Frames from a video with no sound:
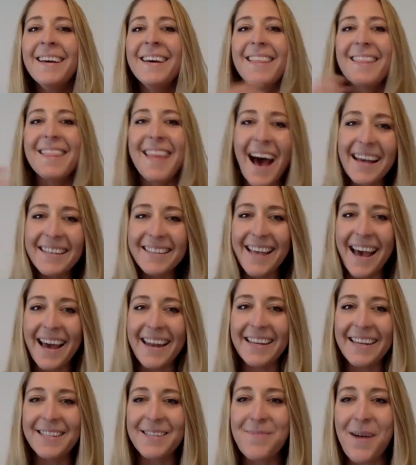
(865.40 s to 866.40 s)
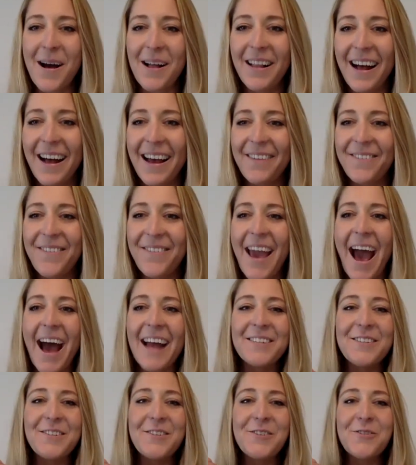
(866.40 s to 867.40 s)
That said, Isabella, if I
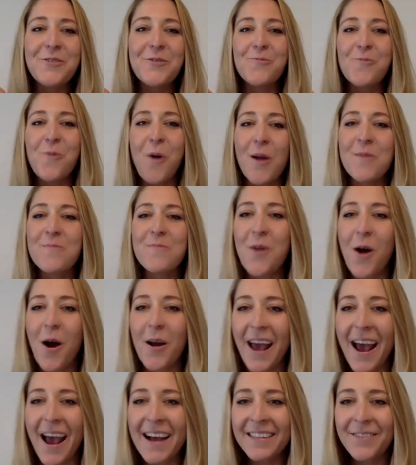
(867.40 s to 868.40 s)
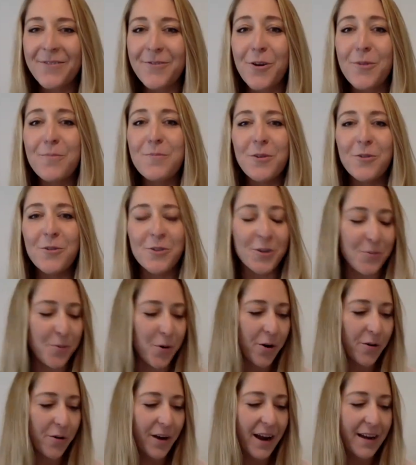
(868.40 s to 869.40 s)
had to choose one product for immune
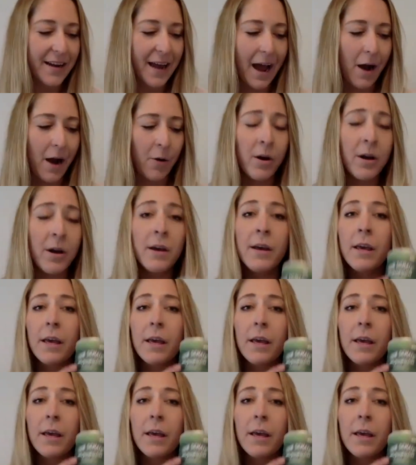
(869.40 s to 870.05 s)
support right now,